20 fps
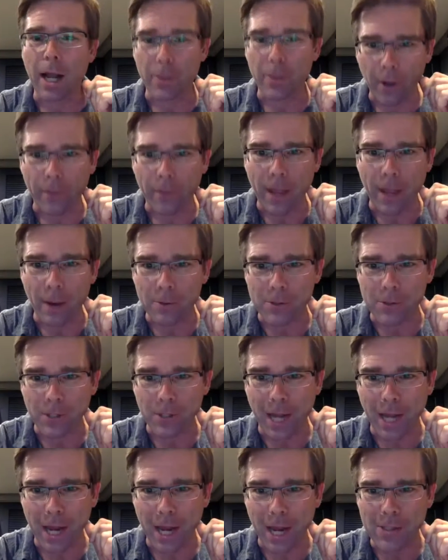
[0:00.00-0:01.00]
thought that was
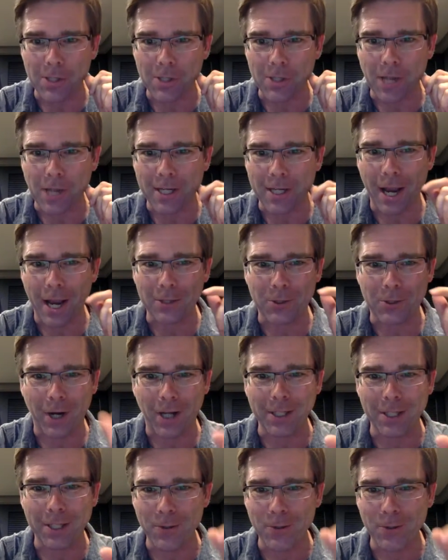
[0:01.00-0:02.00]
the case because I
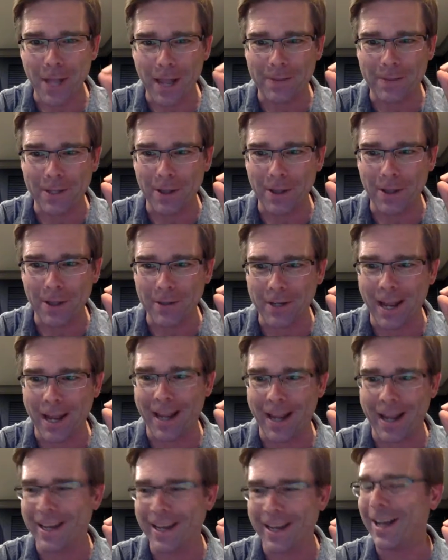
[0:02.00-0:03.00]
tried to do that the other day.